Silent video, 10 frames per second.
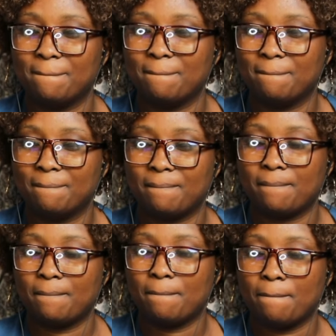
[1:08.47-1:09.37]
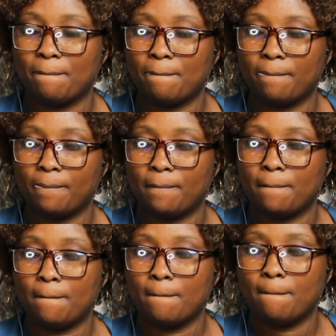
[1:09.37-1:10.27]

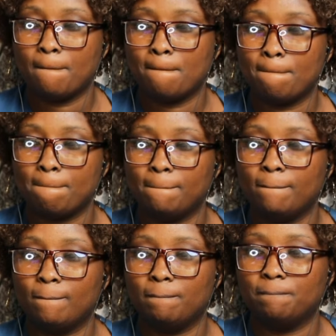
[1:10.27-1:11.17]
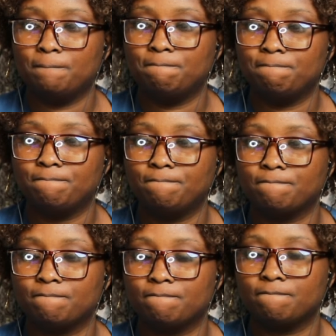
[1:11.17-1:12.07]

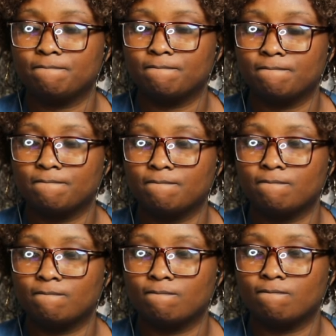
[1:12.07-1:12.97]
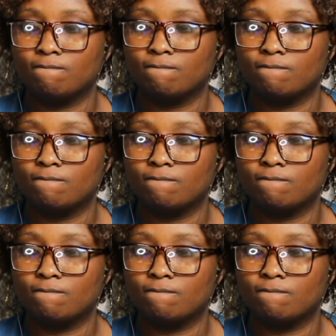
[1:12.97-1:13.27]
(silent)